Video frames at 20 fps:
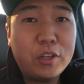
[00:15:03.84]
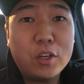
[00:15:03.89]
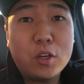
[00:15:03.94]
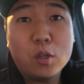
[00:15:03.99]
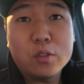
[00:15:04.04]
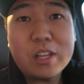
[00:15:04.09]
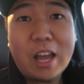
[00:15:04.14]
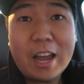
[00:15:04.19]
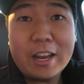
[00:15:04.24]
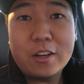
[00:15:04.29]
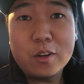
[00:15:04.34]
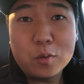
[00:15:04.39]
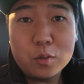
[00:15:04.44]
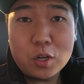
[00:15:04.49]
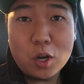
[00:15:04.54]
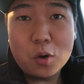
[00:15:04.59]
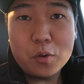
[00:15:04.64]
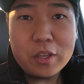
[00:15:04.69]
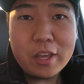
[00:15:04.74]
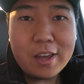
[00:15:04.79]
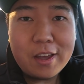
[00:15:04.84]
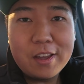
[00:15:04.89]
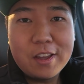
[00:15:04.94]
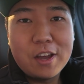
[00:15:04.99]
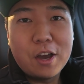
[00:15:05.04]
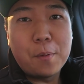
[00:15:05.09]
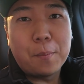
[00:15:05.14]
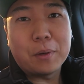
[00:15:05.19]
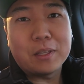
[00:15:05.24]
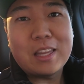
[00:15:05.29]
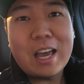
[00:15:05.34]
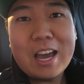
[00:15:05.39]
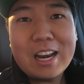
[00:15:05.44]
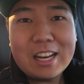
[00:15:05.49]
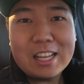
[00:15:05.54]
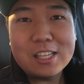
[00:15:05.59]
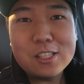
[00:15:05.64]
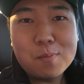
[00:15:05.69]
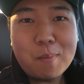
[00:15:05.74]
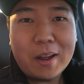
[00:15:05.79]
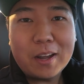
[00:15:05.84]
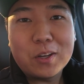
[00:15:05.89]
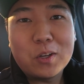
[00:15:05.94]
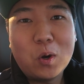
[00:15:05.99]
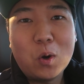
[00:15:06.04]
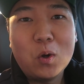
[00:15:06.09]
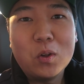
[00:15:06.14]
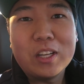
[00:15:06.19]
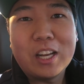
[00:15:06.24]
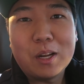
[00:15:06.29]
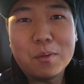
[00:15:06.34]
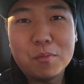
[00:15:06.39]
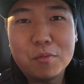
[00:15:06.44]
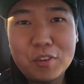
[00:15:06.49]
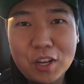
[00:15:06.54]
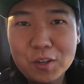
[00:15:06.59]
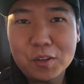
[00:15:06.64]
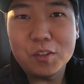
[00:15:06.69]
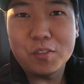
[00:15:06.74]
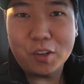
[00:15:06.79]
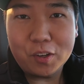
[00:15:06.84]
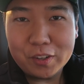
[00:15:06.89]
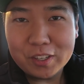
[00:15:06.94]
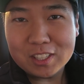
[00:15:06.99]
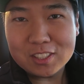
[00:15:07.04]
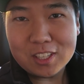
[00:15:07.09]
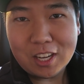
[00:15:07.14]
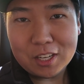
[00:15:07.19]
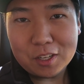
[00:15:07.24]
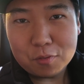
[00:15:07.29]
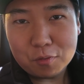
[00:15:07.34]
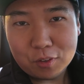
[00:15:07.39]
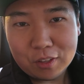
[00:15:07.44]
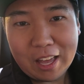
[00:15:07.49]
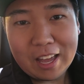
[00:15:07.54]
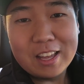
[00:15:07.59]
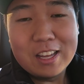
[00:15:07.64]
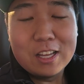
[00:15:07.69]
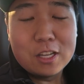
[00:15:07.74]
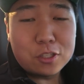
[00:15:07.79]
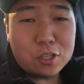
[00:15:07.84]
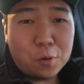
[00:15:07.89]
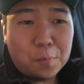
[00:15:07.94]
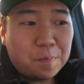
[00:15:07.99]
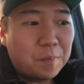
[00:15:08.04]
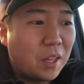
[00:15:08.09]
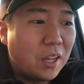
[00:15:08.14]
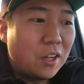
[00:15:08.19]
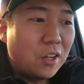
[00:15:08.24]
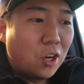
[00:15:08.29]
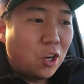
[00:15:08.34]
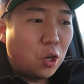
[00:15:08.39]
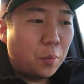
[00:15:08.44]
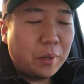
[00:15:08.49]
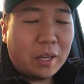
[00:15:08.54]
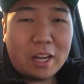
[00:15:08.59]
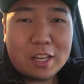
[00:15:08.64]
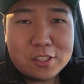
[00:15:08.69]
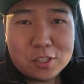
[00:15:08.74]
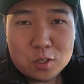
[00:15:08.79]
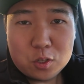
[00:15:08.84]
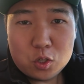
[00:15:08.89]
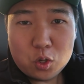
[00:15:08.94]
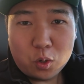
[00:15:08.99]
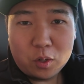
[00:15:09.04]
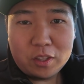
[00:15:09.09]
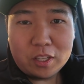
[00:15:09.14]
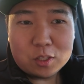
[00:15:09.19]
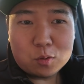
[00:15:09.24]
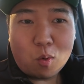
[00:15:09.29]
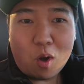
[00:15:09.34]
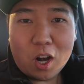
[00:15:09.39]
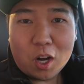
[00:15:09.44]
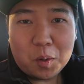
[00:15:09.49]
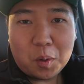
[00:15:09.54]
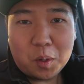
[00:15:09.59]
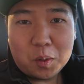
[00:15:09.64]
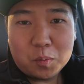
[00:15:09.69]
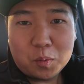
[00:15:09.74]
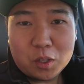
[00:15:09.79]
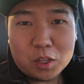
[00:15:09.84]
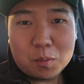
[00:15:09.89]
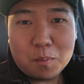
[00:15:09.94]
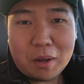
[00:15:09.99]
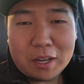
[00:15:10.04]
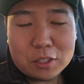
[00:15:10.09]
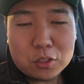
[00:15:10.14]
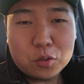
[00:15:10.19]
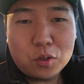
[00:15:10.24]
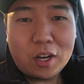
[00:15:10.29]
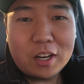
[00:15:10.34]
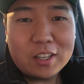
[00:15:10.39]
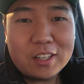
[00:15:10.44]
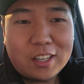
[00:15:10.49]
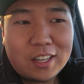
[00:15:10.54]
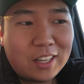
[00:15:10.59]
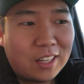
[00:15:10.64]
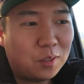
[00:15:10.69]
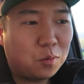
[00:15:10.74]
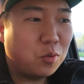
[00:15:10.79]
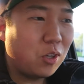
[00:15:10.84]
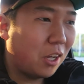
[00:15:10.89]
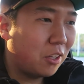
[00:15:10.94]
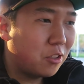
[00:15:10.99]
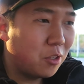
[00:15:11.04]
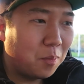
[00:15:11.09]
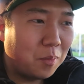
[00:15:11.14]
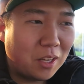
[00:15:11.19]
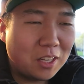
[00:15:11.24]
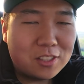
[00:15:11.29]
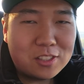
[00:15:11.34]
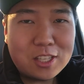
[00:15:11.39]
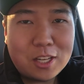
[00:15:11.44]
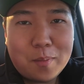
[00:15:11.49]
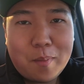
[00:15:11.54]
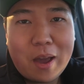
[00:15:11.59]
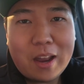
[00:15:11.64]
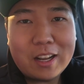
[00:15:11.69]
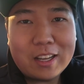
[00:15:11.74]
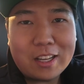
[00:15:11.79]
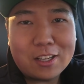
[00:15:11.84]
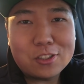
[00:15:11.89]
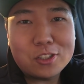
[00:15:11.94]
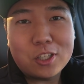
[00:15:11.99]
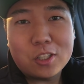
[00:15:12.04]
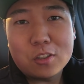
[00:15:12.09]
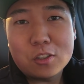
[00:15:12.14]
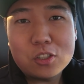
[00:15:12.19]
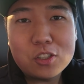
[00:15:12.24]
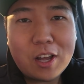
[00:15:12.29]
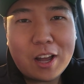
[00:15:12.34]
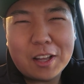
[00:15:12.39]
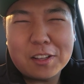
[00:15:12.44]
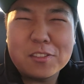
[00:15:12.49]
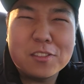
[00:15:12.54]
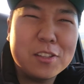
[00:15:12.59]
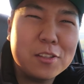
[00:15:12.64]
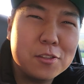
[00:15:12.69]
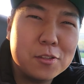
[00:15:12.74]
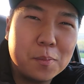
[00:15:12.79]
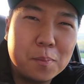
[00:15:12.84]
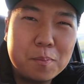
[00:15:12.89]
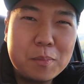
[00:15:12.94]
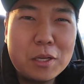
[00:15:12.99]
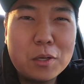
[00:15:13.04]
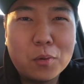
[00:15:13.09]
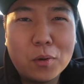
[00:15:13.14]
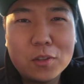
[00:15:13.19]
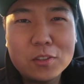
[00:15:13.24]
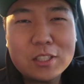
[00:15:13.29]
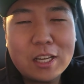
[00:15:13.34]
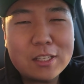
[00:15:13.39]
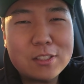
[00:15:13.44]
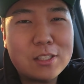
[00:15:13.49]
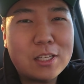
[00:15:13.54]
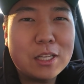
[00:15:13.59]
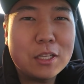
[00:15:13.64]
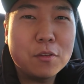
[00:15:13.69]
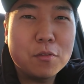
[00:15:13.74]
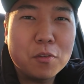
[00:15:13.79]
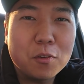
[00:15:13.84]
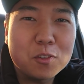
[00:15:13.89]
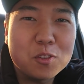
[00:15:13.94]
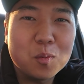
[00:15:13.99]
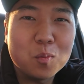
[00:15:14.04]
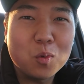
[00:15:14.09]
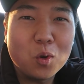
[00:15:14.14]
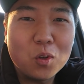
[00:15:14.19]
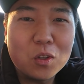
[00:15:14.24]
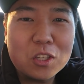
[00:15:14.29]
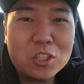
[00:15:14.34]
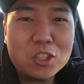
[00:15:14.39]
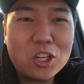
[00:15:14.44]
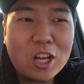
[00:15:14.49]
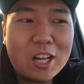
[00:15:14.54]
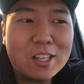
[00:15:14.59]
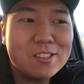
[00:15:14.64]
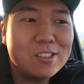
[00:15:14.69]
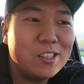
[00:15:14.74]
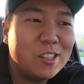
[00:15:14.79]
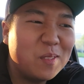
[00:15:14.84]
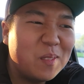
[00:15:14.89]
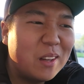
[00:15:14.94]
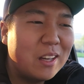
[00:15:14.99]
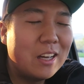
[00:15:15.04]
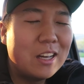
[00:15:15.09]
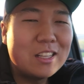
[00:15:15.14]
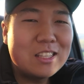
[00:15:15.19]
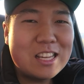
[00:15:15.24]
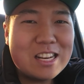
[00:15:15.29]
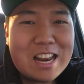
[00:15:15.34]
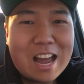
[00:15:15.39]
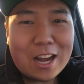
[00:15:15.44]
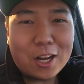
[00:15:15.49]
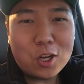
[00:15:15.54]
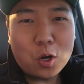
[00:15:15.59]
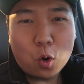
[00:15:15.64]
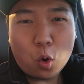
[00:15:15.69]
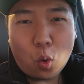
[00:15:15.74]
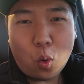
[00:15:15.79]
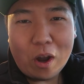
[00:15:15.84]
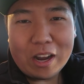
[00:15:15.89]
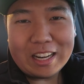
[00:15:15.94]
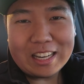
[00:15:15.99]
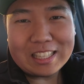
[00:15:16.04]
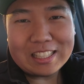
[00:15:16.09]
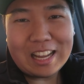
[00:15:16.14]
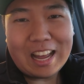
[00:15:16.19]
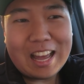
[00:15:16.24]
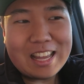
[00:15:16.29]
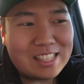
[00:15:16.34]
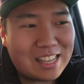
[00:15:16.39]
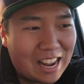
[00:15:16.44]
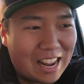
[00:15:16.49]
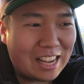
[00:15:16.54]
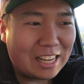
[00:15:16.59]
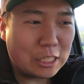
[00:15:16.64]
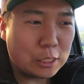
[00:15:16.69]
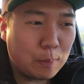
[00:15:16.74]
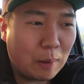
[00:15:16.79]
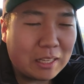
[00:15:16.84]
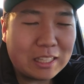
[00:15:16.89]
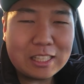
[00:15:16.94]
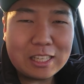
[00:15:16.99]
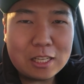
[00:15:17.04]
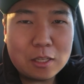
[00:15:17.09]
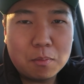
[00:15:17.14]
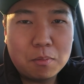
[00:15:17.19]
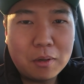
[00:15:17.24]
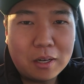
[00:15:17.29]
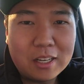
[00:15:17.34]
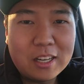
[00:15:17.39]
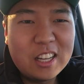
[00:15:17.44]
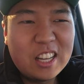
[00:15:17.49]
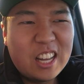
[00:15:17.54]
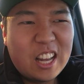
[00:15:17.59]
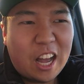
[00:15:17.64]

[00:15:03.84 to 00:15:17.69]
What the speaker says: vehicles, I don't know yet, but that is my goal. I'm very, very excited for that. So hope you guys enjoyed this walk around with my truck. I shot some nice cinematic exterior shots, did some B-roll testing for some rolling shots, and it did not go quite as I expected it, but